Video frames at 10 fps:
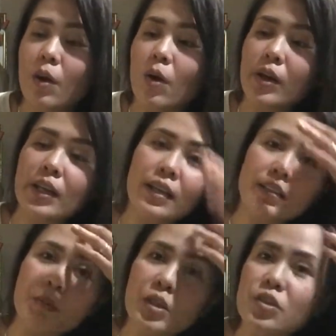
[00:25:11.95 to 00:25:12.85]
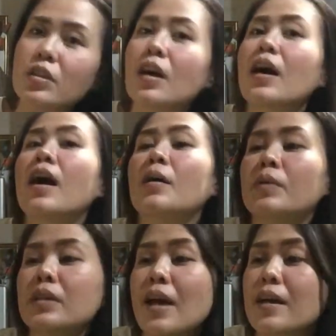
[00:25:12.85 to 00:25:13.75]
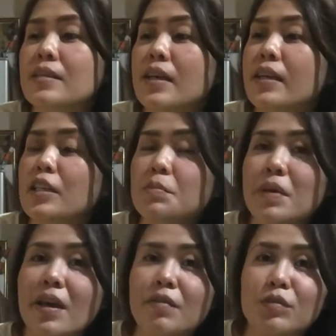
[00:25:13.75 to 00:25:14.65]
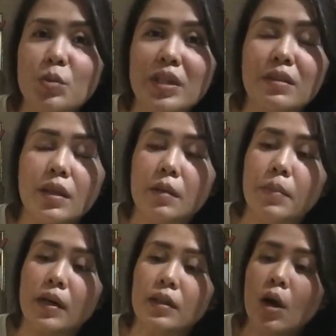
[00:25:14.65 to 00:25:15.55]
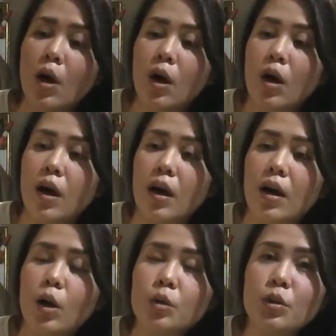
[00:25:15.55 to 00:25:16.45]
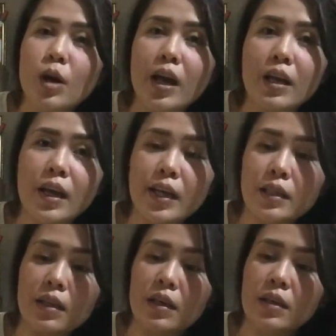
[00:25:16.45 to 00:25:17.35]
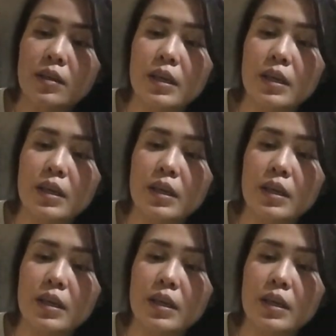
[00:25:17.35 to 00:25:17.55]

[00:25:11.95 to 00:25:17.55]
Okay lang naman siya. It has an SPF 20, but although I like